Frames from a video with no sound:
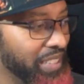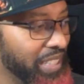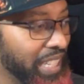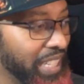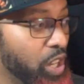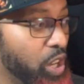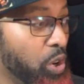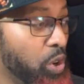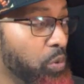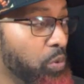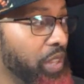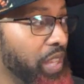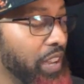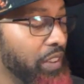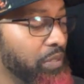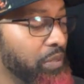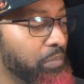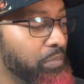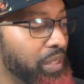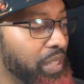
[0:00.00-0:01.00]
Like, oh, they
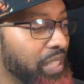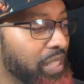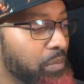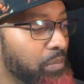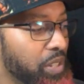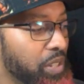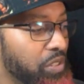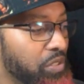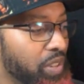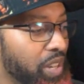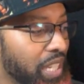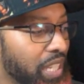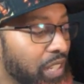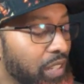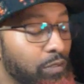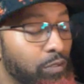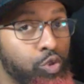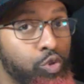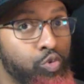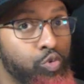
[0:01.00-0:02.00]
haven't played the Mr.
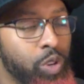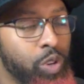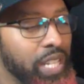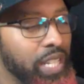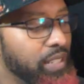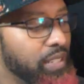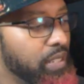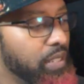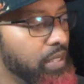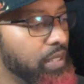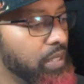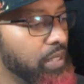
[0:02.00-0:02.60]
Negative. Great.